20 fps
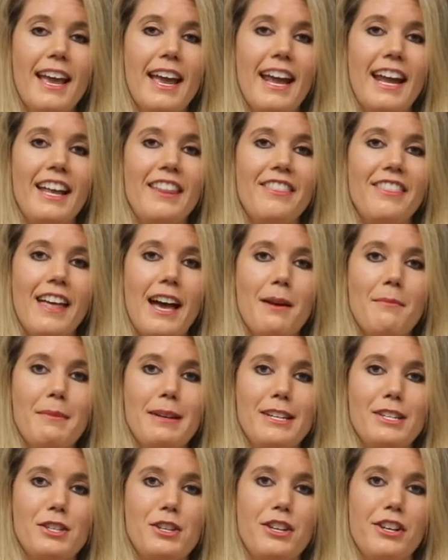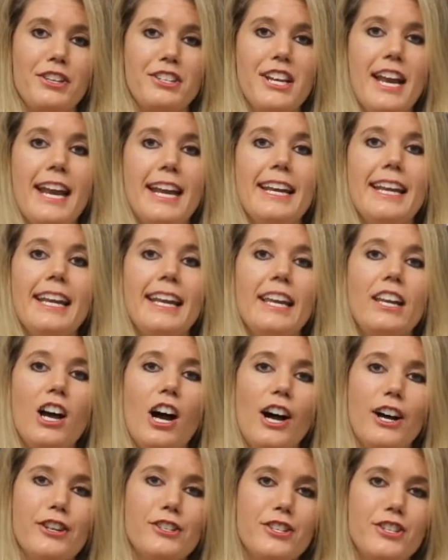And that means they're taking in
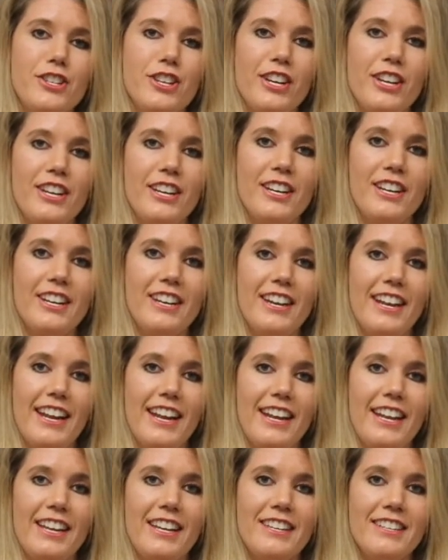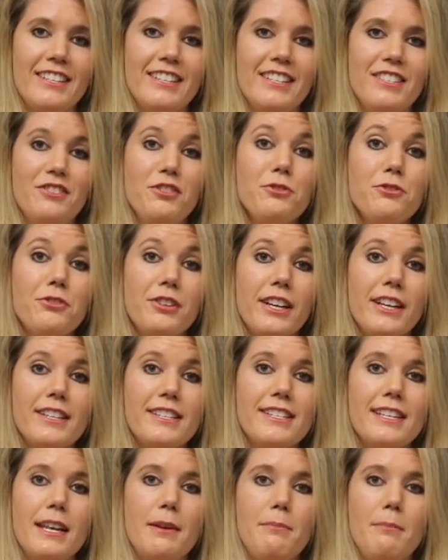oxygen and
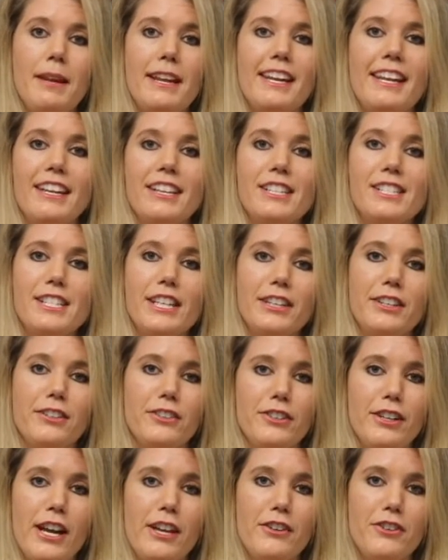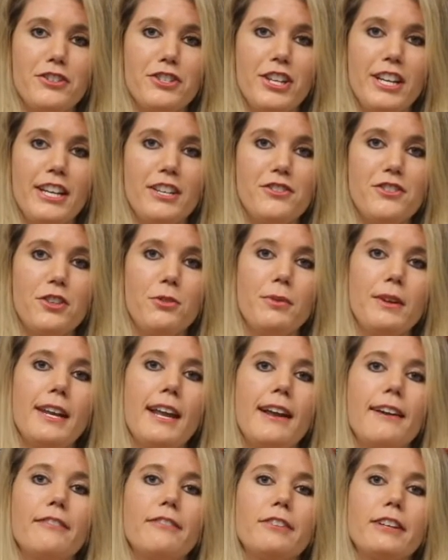nutrients and making cellular energy. And so when
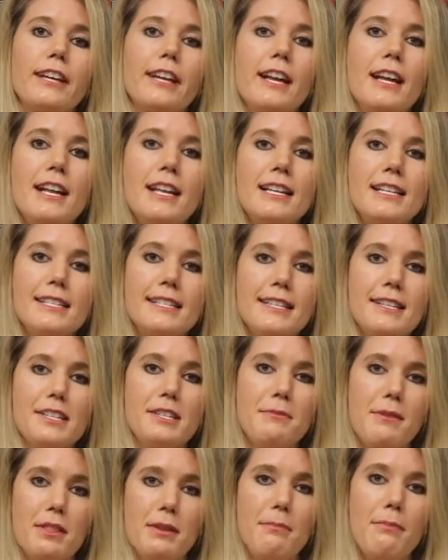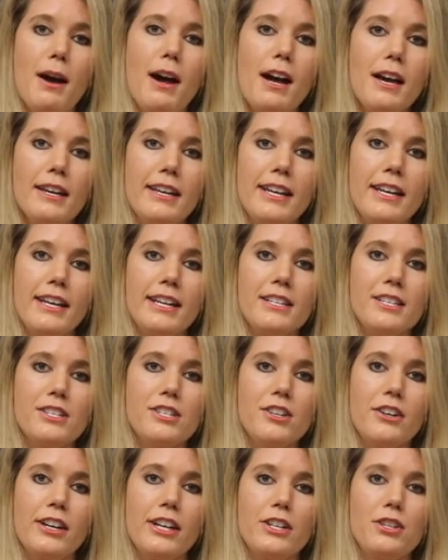every system of the body is
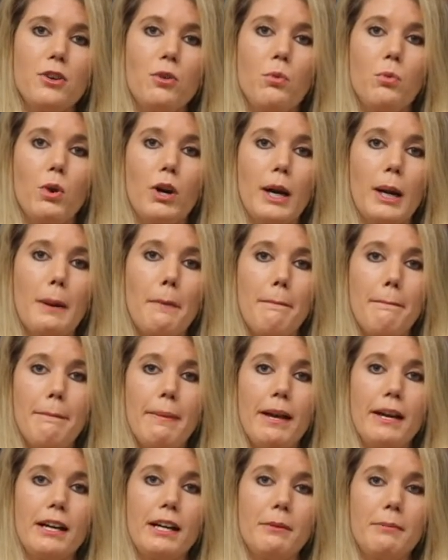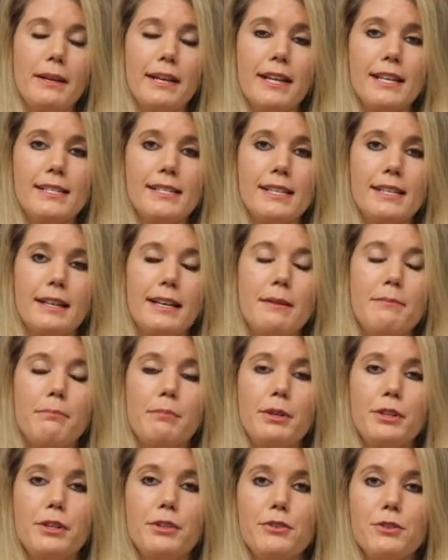starting to work better because it can
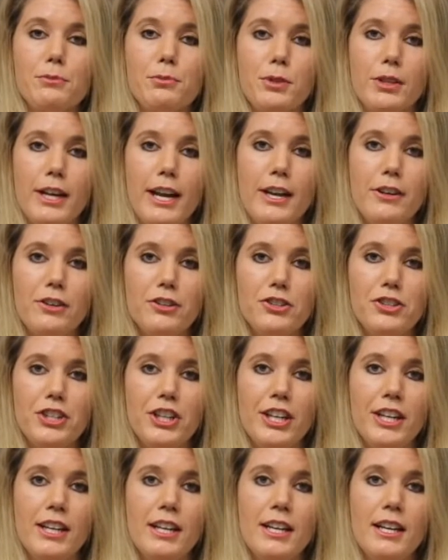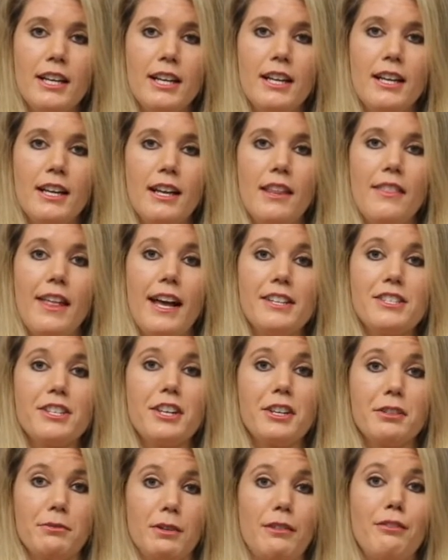produce more energy, that's
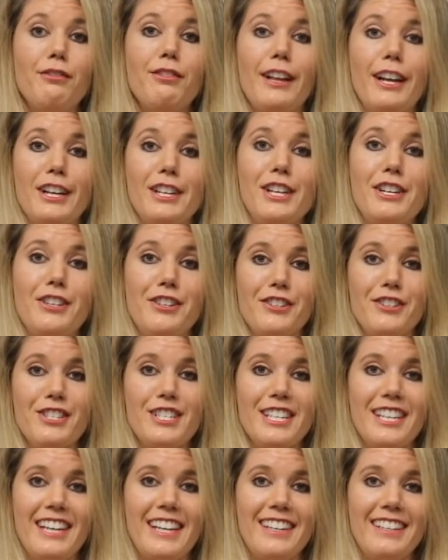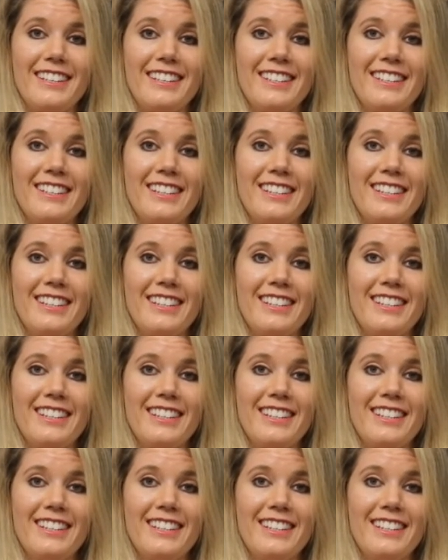going to reflect in your skin.